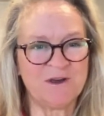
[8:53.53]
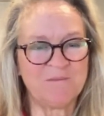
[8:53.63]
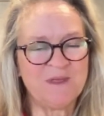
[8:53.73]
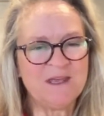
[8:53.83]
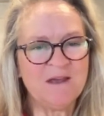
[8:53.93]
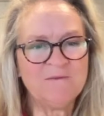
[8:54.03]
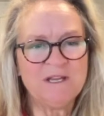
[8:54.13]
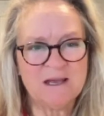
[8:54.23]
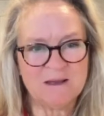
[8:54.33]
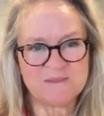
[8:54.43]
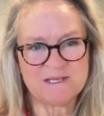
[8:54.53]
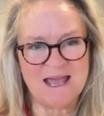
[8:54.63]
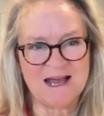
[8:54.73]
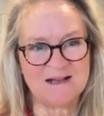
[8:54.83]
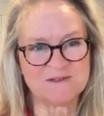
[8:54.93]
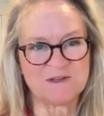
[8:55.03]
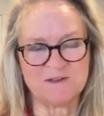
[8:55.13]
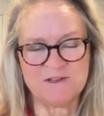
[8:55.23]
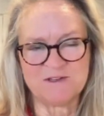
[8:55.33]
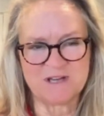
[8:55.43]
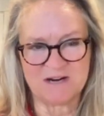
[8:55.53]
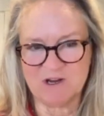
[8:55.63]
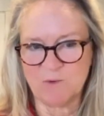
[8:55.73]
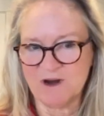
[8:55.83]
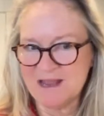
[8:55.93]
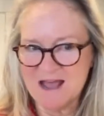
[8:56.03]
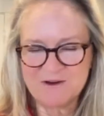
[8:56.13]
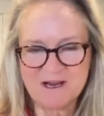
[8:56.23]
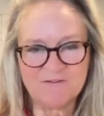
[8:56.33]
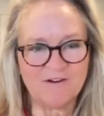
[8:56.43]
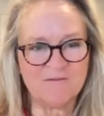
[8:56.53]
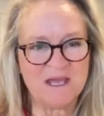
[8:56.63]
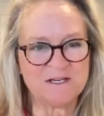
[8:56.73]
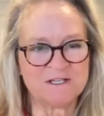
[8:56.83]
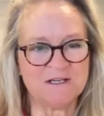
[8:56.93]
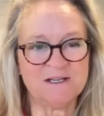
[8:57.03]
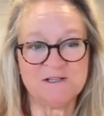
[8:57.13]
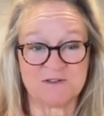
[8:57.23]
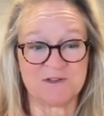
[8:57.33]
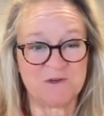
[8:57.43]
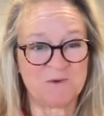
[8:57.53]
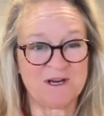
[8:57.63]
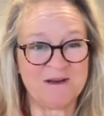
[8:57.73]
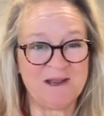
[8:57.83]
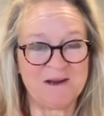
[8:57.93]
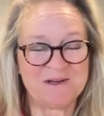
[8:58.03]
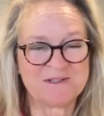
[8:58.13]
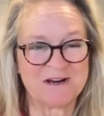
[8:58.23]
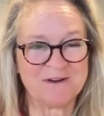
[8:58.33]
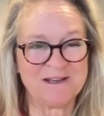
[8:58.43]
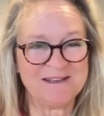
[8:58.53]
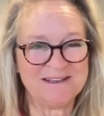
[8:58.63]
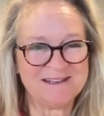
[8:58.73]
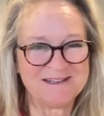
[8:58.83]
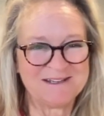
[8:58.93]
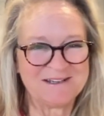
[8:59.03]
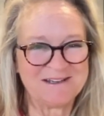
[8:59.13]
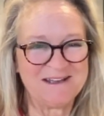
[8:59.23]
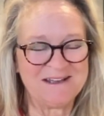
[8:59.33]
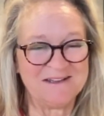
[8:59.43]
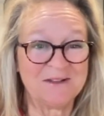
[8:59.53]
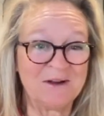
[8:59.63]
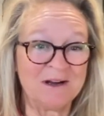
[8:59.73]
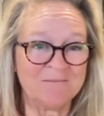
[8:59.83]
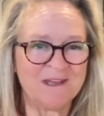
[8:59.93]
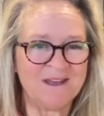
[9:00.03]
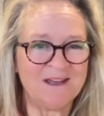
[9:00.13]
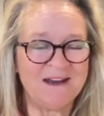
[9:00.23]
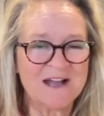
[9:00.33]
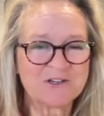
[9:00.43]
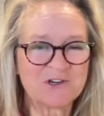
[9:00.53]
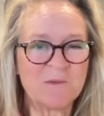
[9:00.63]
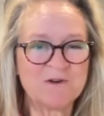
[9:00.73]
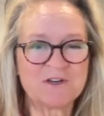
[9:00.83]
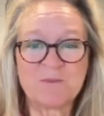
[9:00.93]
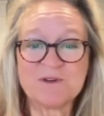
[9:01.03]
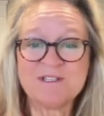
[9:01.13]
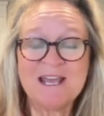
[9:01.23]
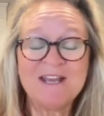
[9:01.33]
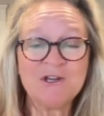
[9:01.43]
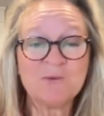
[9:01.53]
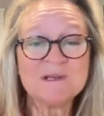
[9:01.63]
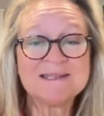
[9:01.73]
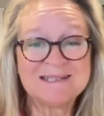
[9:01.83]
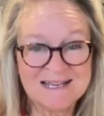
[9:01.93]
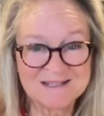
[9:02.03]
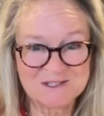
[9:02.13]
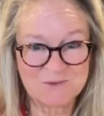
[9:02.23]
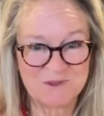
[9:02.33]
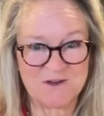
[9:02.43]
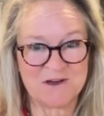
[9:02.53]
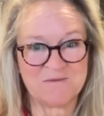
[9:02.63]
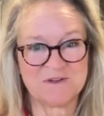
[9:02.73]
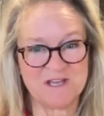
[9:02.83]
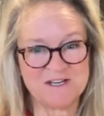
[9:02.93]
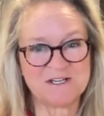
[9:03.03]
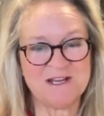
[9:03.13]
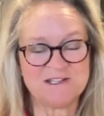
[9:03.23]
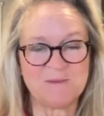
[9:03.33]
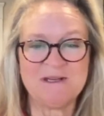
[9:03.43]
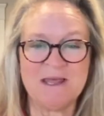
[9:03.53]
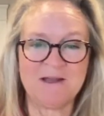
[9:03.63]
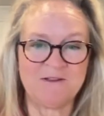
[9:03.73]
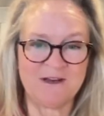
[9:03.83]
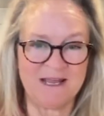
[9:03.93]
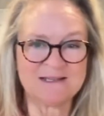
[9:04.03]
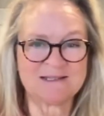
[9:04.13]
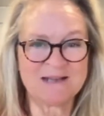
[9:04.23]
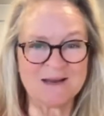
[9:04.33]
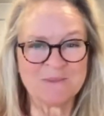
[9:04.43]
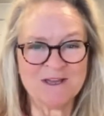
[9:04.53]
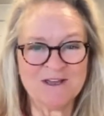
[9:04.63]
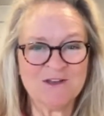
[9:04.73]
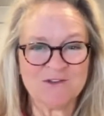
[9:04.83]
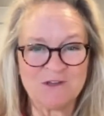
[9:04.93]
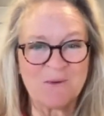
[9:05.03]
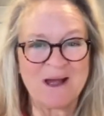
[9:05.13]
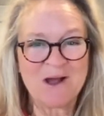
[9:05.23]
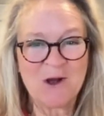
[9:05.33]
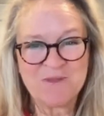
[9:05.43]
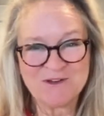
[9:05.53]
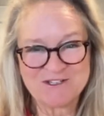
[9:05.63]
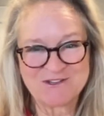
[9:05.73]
thinking of DMs as a discovery. We're gathering information just as you would in a discovery in law. Natural emotion to proceed, you will sense when the conversation needs to be taken to the next step. So I hope those